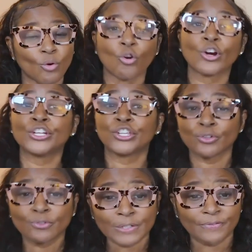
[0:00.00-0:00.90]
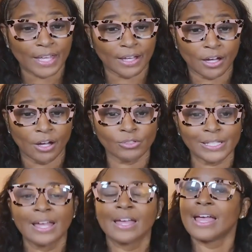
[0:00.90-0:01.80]
or used
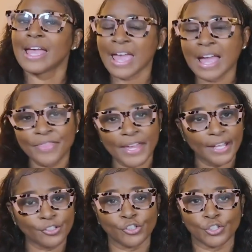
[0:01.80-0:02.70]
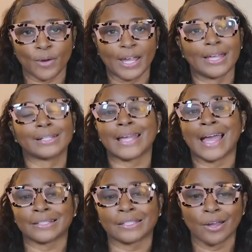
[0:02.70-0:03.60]
vehicles, and the interest rate is
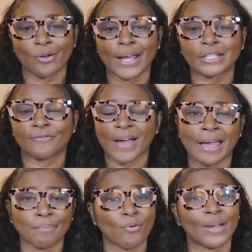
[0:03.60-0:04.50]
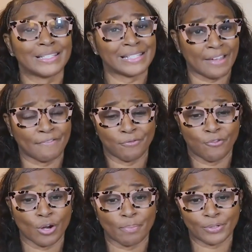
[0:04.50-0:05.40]
as low as
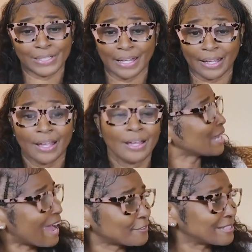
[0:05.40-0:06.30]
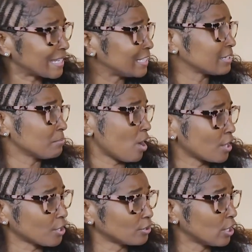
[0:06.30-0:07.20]
5.74%. But I've seen some
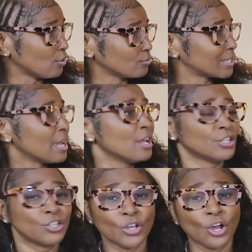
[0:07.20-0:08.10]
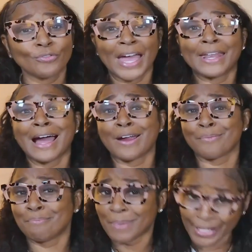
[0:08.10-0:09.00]
auto loans, that are
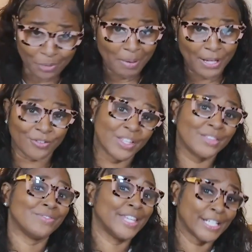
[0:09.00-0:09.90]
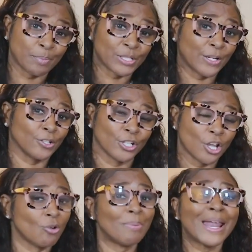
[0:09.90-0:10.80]
much better than this particular
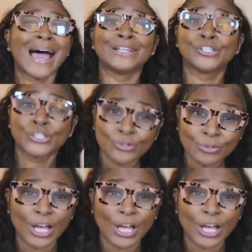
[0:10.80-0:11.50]
loan. But I do